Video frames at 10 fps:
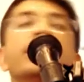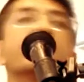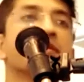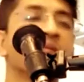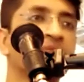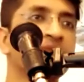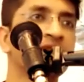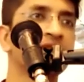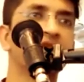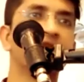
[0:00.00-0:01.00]
year,
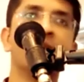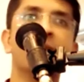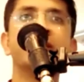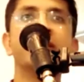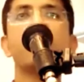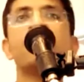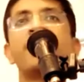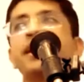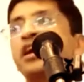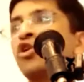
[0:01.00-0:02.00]
but they don't
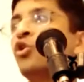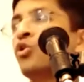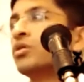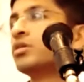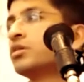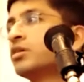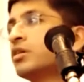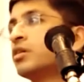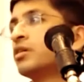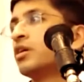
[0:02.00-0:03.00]
find a guru.
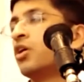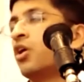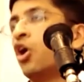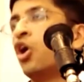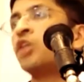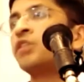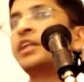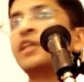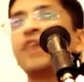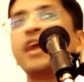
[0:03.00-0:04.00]
All
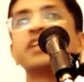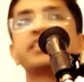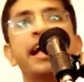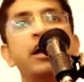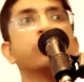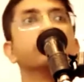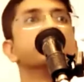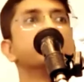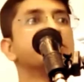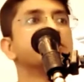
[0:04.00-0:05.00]
that they find is kangaroo.
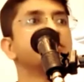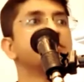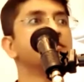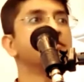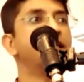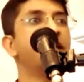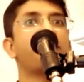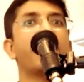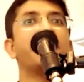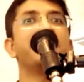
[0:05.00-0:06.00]
They
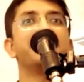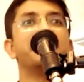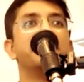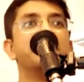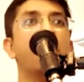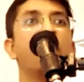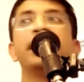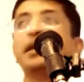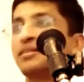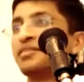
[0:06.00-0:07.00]
find
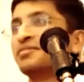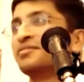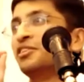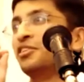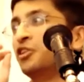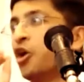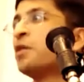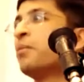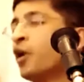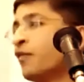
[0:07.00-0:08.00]
dongi,
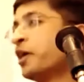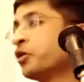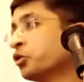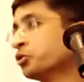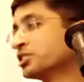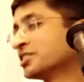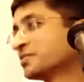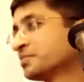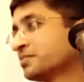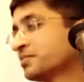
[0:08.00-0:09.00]
not bona fide gurus,